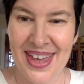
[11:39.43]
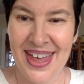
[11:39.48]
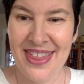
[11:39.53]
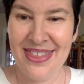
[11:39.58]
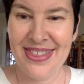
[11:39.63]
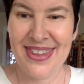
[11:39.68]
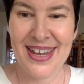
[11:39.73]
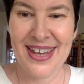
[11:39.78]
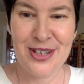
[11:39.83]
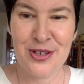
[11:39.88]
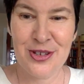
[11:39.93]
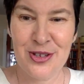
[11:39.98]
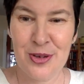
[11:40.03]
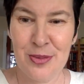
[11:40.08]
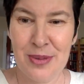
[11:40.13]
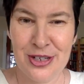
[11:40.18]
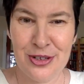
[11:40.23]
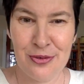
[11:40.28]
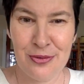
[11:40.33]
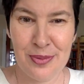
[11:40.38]
Thanks so
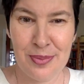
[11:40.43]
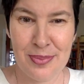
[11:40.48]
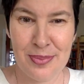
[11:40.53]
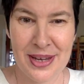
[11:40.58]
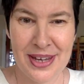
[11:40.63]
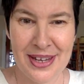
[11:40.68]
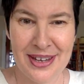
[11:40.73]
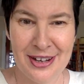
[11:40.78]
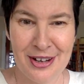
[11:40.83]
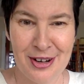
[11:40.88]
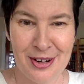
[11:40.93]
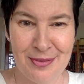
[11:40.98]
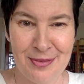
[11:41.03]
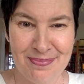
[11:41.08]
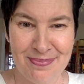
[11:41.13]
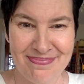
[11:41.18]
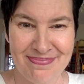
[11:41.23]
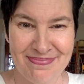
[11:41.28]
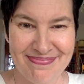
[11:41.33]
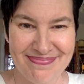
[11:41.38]
much for being here.
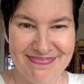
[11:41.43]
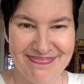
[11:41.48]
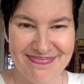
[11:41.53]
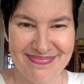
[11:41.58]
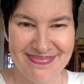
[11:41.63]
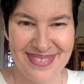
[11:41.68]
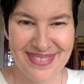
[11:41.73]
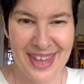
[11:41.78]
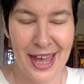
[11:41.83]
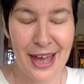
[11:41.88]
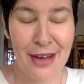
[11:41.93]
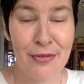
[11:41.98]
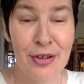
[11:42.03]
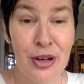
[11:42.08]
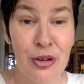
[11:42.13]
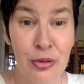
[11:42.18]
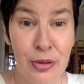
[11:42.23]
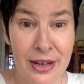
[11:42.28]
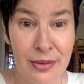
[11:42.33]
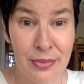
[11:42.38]
Have a
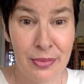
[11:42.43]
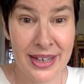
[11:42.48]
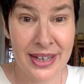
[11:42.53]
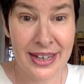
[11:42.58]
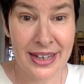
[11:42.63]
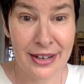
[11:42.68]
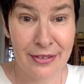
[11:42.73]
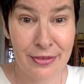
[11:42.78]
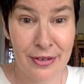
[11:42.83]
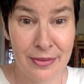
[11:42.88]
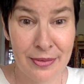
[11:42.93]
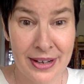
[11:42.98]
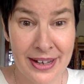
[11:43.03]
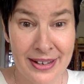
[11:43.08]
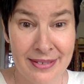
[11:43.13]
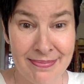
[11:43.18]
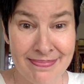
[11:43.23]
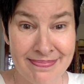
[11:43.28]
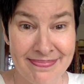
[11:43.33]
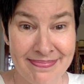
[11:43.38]
great week,
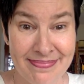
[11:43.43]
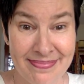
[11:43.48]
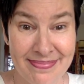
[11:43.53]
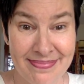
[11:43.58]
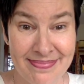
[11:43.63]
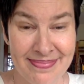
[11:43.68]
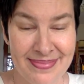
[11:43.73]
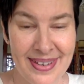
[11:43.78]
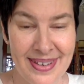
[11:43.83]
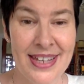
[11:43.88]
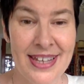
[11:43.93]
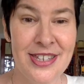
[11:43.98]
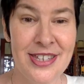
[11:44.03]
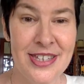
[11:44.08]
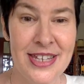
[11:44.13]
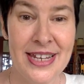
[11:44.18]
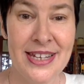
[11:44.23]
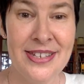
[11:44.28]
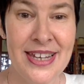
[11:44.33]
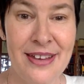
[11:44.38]
everyone, and
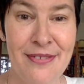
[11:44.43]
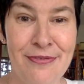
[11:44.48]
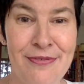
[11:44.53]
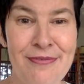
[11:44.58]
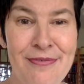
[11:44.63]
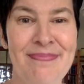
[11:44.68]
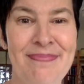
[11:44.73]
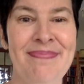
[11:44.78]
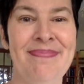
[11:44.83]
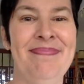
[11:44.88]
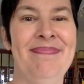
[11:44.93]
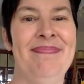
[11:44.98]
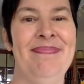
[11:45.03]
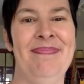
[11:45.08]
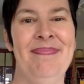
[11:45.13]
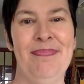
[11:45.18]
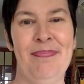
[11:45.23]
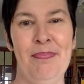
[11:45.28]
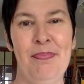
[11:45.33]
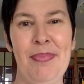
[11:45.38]
stay safe.
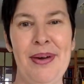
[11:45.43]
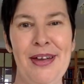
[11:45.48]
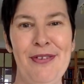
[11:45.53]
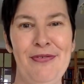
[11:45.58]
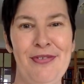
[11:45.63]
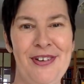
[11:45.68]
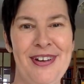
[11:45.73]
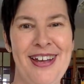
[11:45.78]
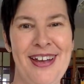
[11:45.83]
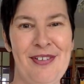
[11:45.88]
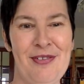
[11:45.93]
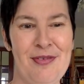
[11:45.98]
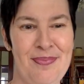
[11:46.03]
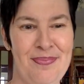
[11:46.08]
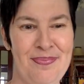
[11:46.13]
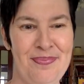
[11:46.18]
Bye for now.